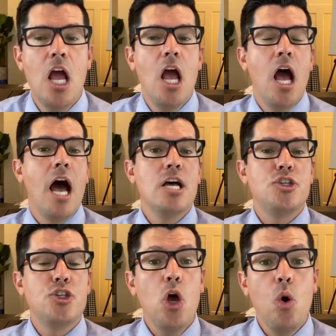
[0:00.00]
Uh,
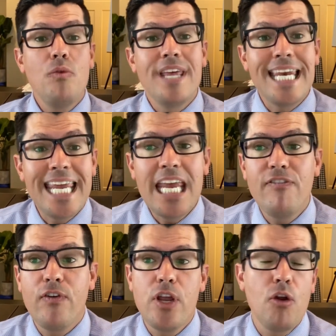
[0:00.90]
so the need
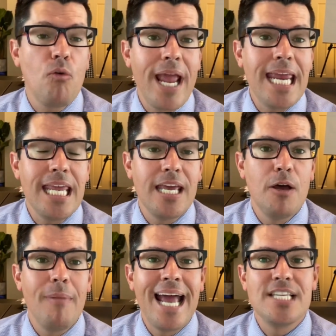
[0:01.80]
for
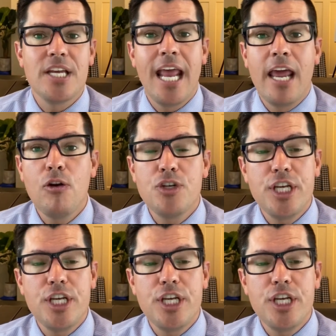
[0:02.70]
uranium as an energy